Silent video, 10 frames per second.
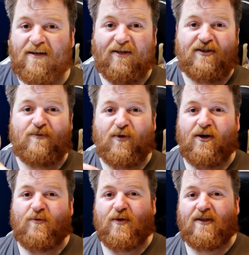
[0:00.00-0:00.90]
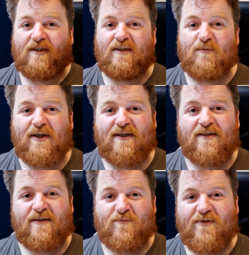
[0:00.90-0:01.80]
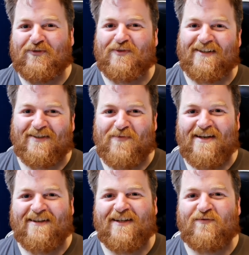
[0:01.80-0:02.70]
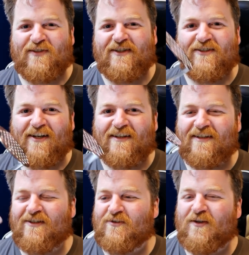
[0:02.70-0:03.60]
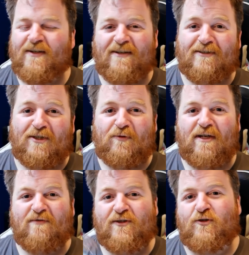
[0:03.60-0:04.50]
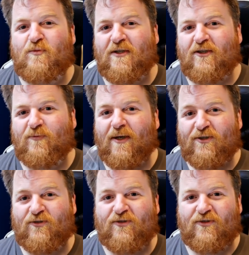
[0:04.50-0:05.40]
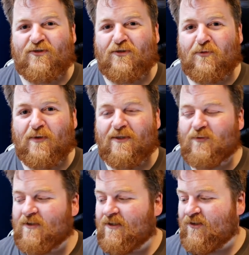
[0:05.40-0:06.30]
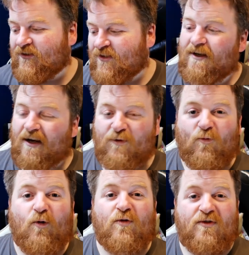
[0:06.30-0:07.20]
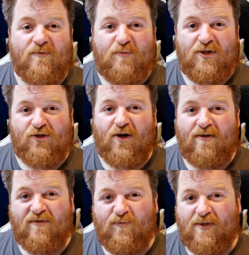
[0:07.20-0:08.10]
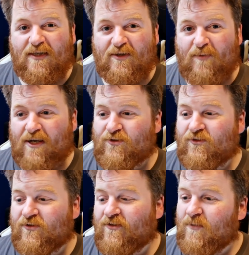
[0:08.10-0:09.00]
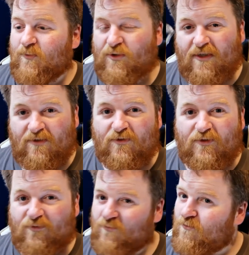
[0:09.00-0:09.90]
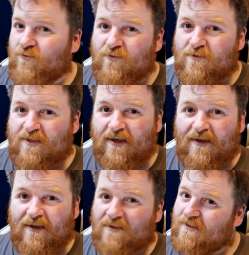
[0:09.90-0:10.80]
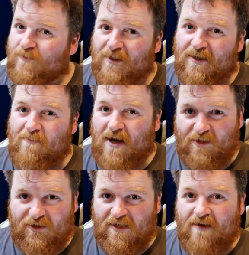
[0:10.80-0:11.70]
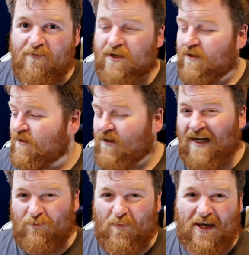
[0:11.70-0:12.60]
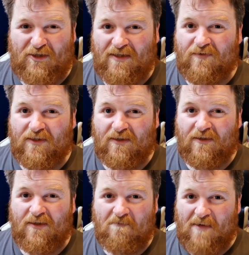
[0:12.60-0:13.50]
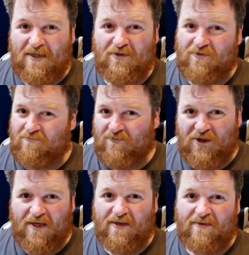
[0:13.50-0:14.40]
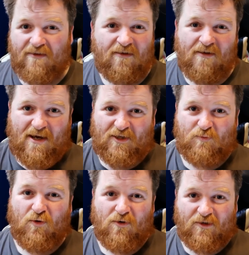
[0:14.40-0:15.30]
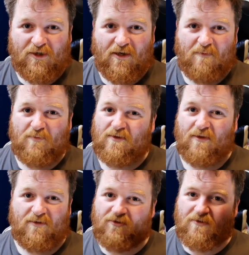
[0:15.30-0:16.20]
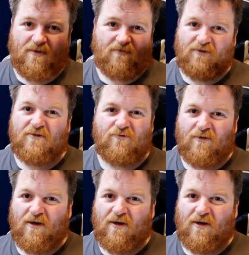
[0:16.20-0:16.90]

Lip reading: I'd actually bought one in the meantime between the making that video and now. So now I have two potato mashers. There's another one downstairs. I won't be short of potato mashers. My potatoes, oh, I'll tell ya, they'll be getting mashed every day. I'll be mashing everything. Mashed chicken, mashed pork chops, like just do it